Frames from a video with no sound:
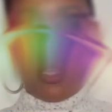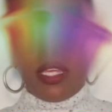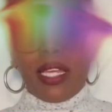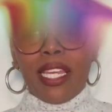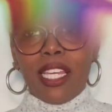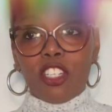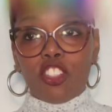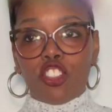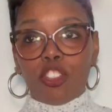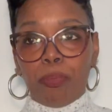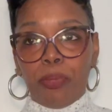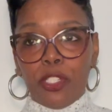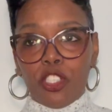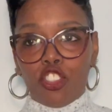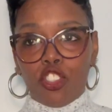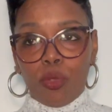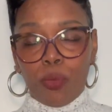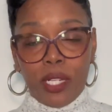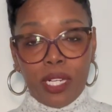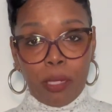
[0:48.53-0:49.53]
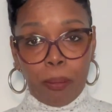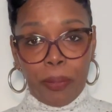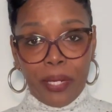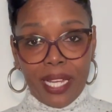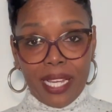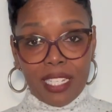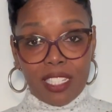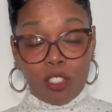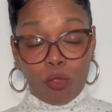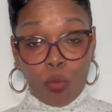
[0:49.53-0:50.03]
It should put you in a
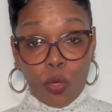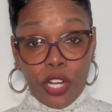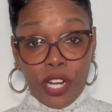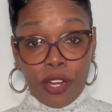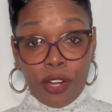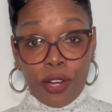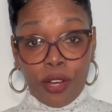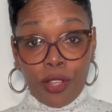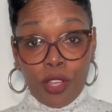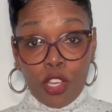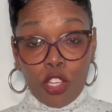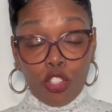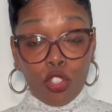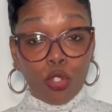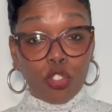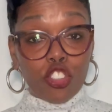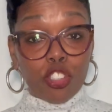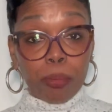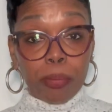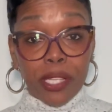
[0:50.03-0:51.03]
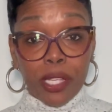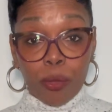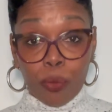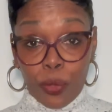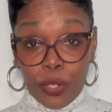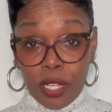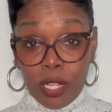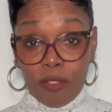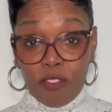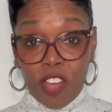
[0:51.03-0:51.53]
place where you should be
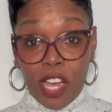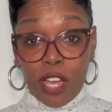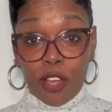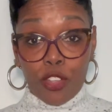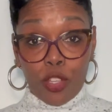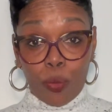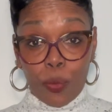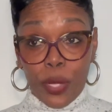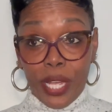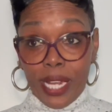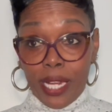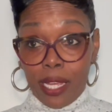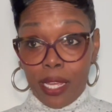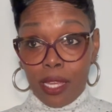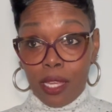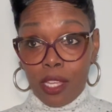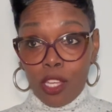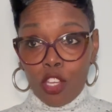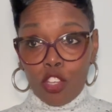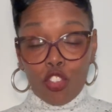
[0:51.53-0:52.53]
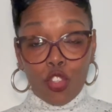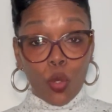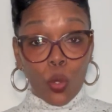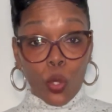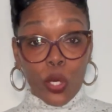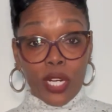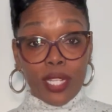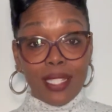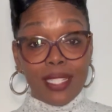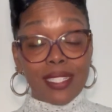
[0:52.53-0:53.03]
reevaluating
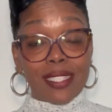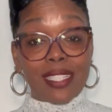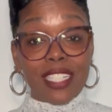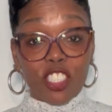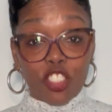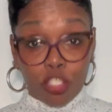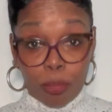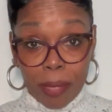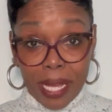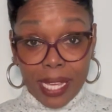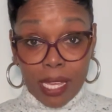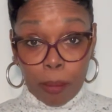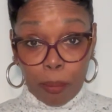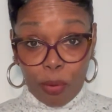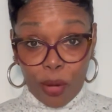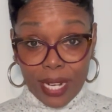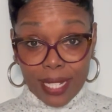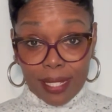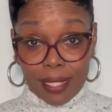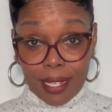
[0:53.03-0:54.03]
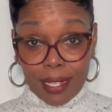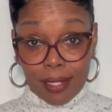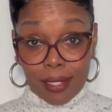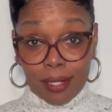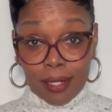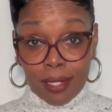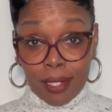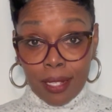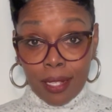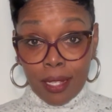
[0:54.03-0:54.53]
your decision making process.
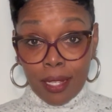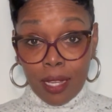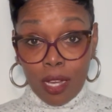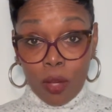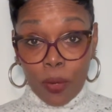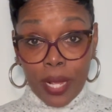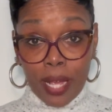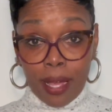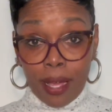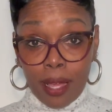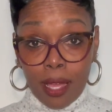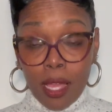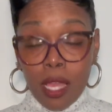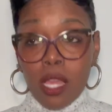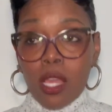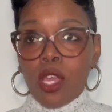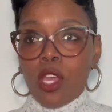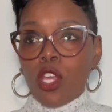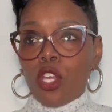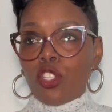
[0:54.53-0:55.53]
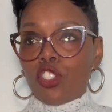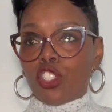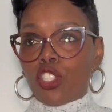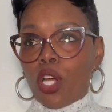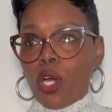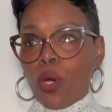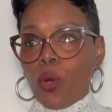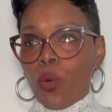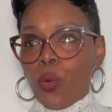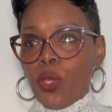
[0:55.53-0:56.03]
Okay,
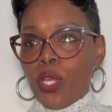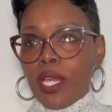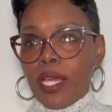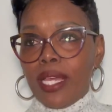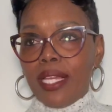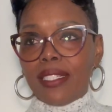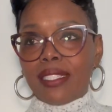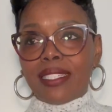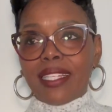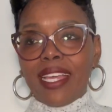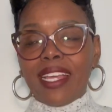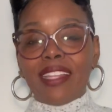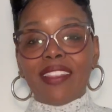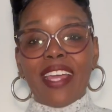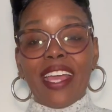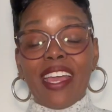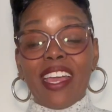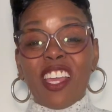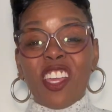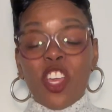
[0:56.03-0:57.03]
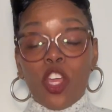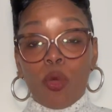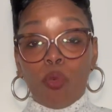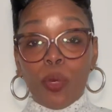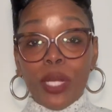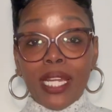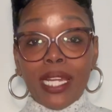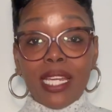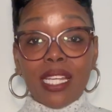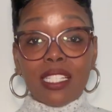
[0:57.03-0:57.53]
so he said that
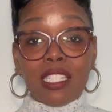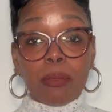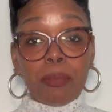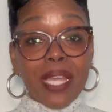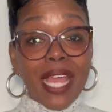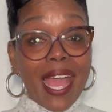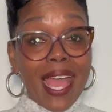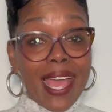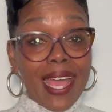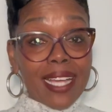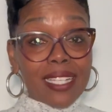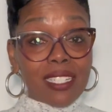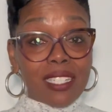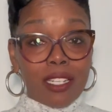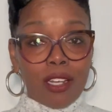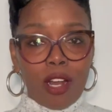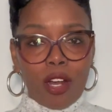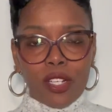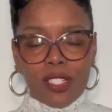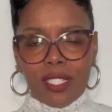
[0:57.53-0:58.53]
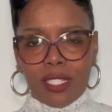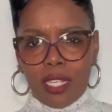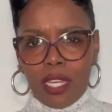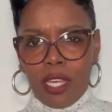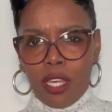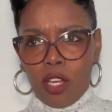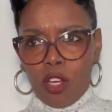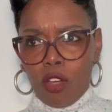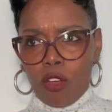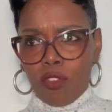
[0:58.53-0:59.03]
we need to be asking
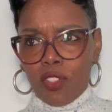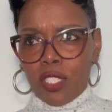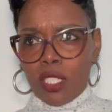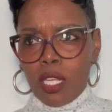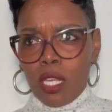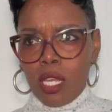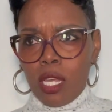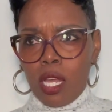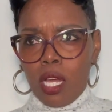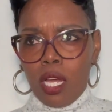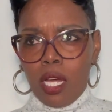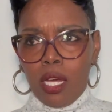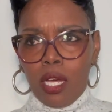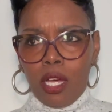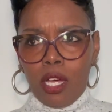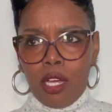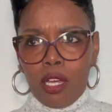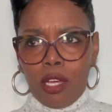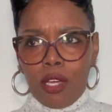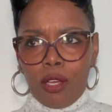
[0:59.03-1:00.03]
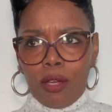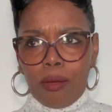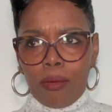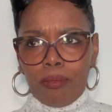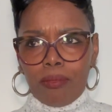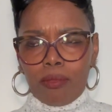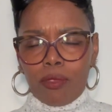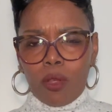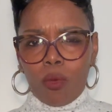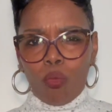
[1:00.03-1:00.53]
ourselves,
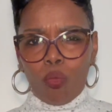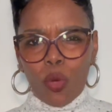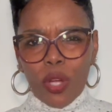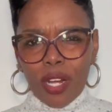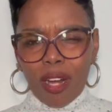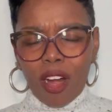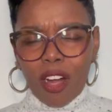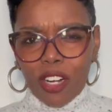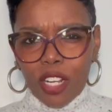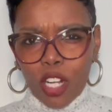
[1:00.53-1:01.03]
what are the